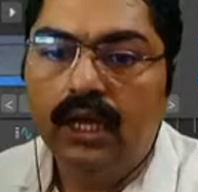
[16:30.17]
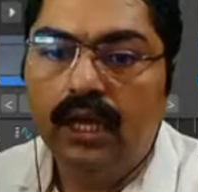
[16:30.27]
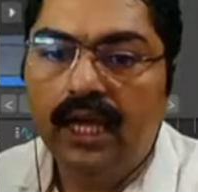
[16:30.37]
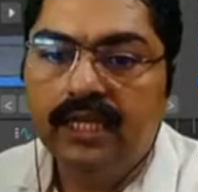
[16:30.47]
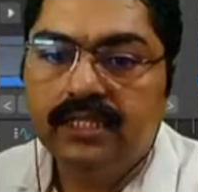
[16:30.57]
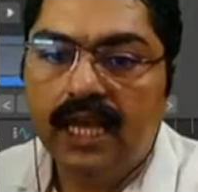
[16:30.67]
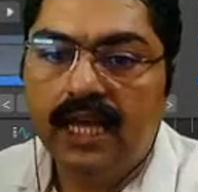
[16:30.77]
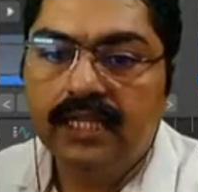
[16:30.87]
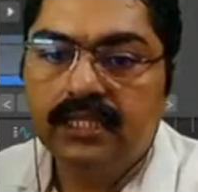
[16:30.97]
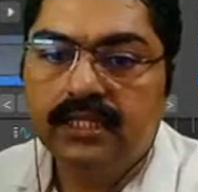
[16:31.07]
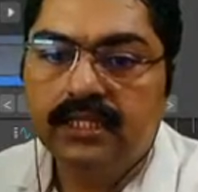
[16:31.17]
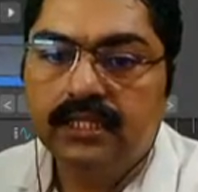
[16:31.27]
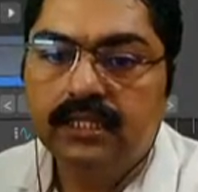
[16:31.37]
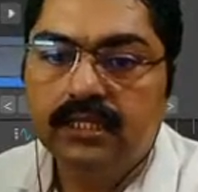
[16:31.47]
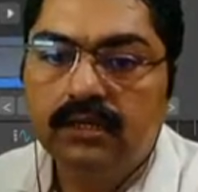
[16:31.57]

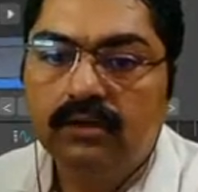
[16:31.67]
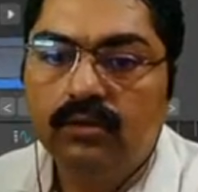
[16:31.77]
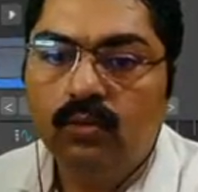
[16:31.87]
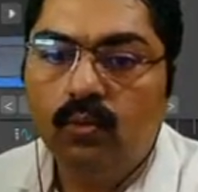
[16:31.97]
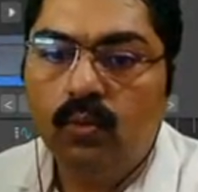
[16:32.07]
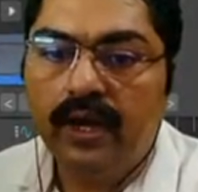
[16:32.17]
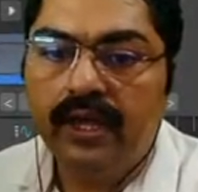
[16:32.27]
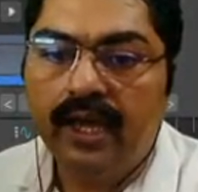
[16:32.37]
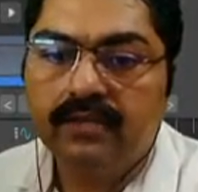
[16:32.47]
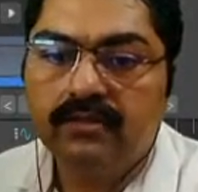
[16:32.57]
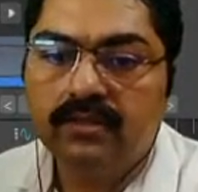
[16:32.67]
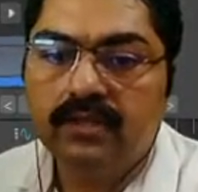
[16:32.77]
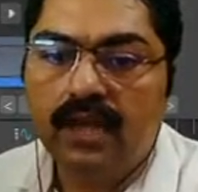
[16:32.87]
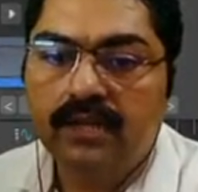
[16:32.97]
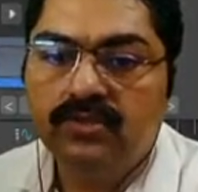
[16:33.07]
x-axis, y-axis,
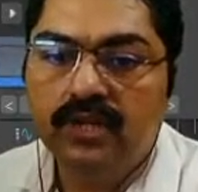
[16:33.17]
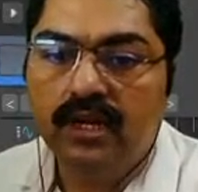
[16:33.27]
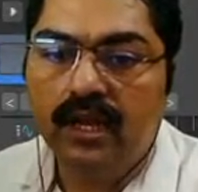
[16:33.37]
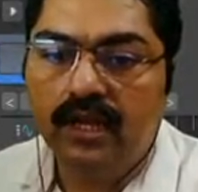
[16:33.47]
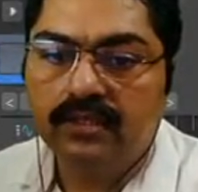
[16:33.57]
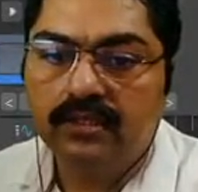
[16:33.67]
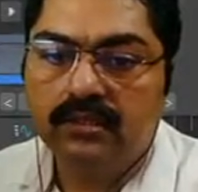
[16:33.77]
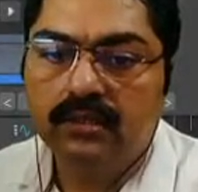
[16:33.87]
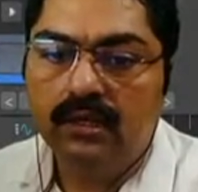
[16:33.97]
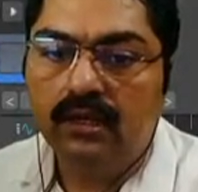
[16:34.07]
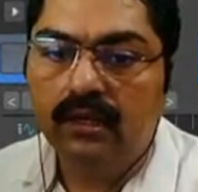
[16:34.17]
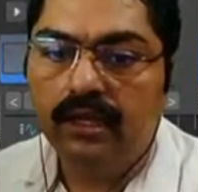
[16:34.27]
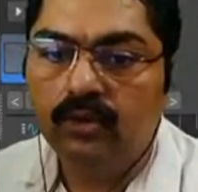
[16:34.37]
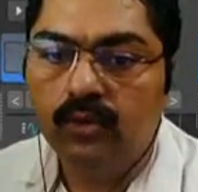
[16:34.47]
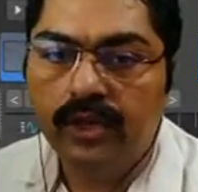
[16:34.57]
and z-axis,
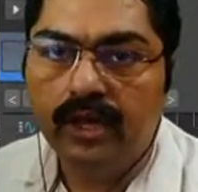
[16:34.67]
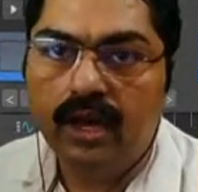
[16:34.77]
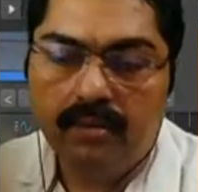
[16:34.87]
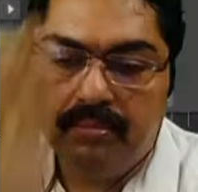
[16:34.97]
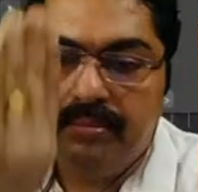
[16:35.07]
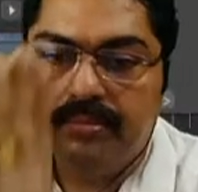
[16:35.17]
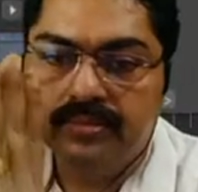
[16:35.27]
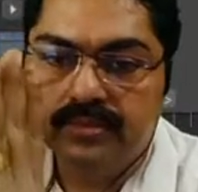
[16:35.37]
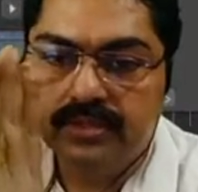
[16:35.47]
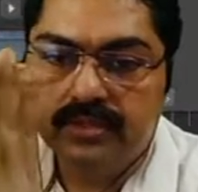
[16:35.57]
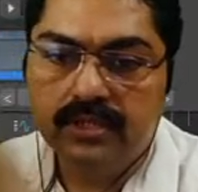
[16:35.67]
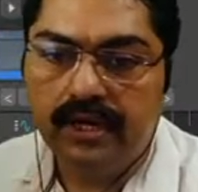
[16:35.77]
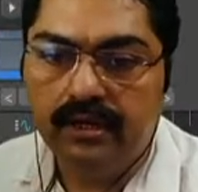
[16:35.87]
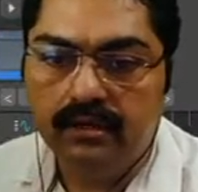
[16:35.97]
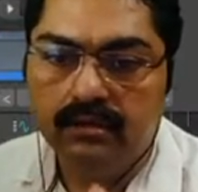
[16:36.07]
like going up, z,
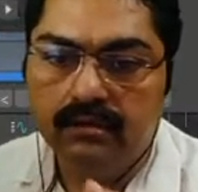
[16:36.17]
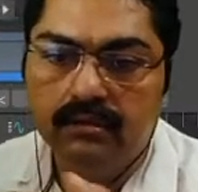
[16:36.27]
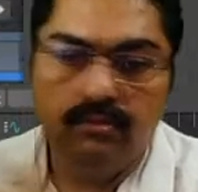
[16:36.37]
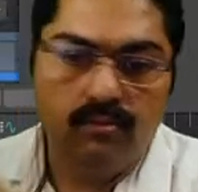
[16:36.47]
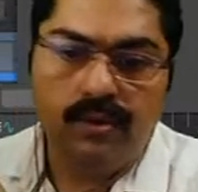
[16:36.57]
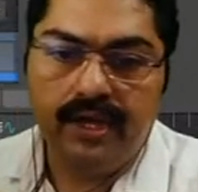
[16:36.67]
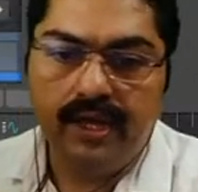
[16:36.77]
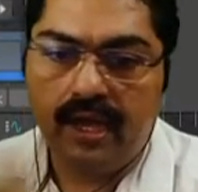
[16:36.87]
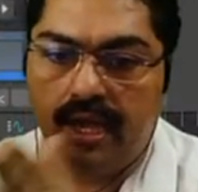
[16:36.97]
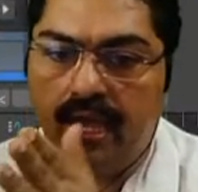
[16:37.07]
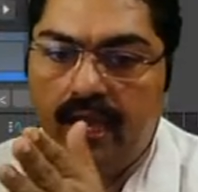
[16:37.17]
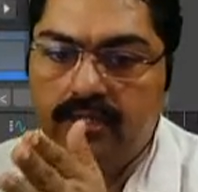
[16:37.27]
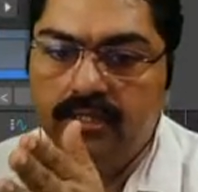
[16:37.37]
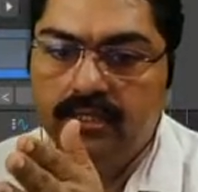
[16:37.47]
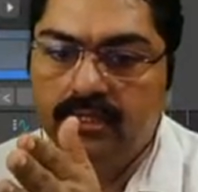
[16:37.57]
y, and
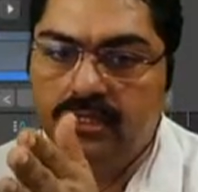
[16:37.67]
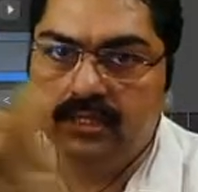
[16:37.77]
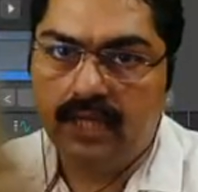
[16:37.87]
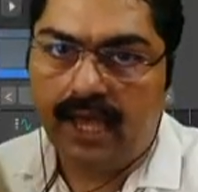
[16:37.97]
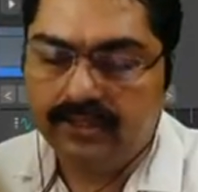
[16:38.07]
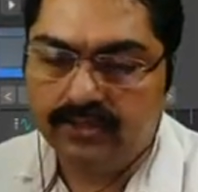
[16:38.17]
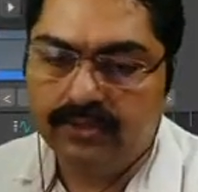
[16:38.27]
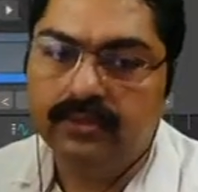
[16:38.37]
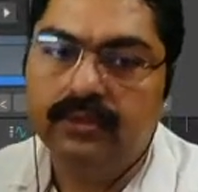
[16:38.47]
x,